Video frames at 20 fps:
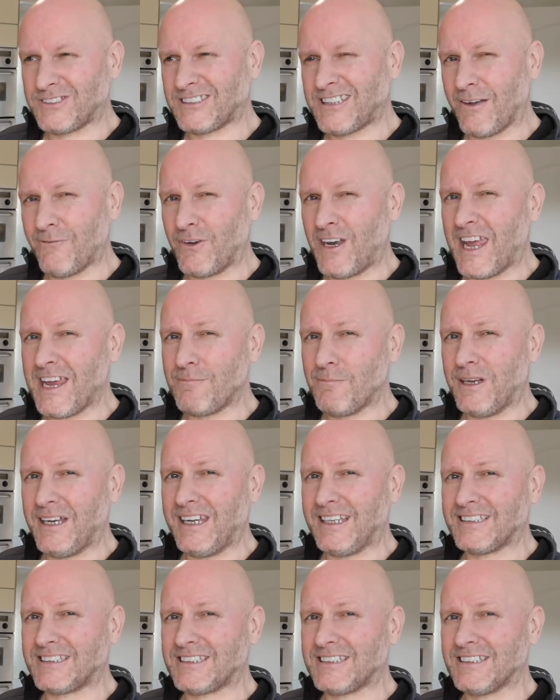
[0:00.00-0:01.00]
7-8
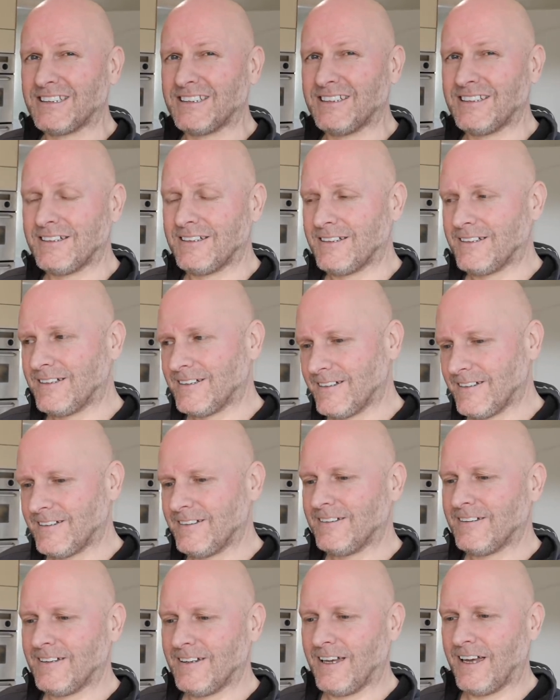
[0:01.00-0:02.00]
minutes.
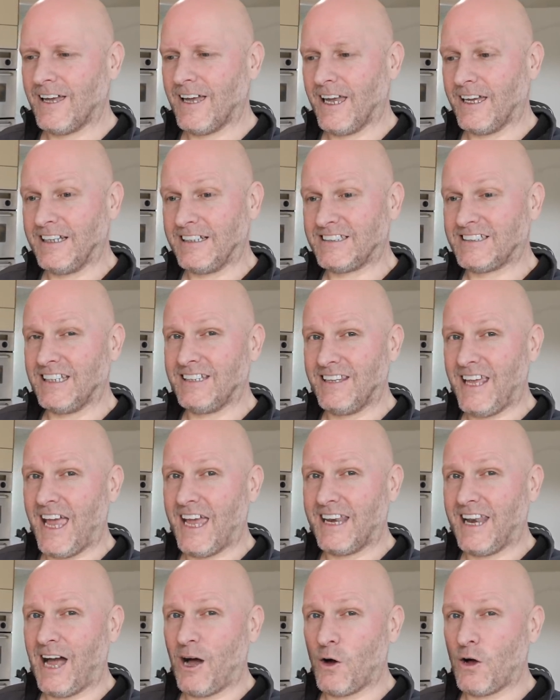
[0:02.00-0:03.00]
And it's in
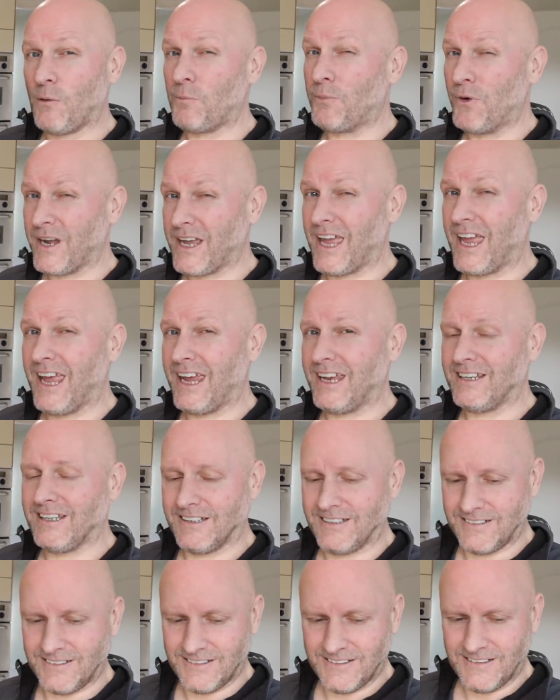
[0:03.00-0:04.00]
there now. I'll bring it
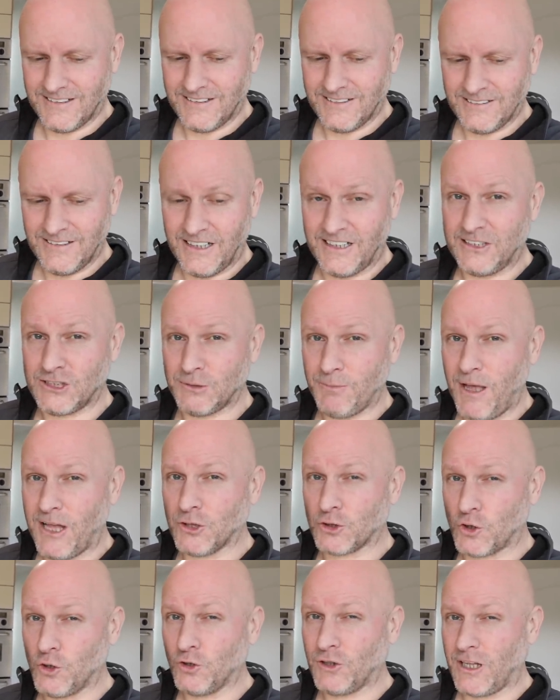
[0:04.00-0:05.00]
in. And it
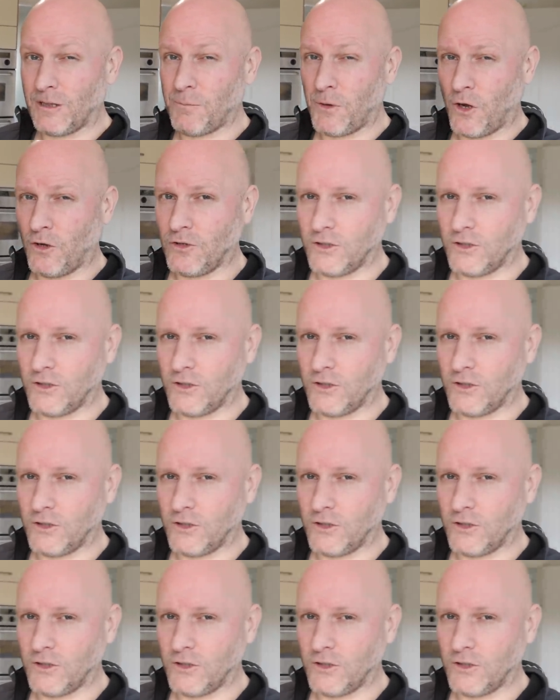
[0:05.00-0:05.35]
smells good, I'll be